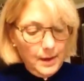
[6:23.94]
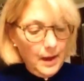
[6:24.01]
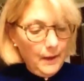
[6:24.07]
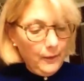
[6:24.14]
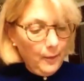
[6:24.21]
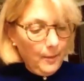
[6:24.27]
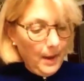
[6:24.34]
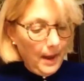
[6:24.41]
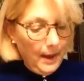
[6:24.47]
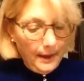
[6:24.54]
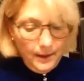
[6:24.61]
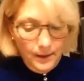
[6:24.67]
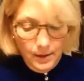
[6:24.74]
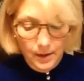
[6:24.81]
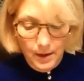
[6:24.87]

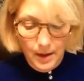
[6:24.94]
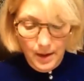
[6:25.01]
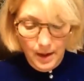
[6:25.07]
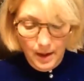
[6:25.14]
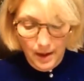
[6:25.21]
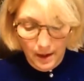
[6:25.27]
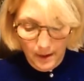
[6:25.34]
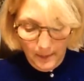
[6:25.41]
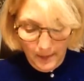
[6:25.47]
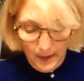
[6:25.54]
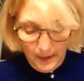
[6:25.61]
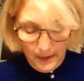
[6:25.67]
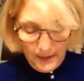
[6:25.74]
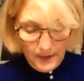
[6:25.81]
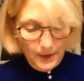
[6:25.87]
Effelbein.
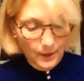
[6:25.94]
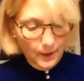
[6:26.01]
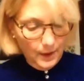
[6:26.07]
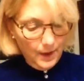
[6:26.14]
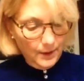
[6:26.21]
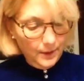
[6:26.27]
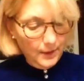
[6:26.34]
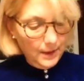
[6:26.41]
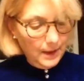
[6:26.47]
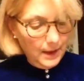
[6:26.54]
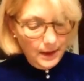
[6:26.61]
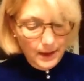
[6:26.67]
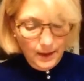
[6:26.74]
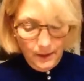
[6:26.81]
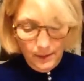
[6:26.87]
So you look under
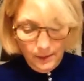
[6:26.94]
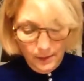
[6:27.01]
E.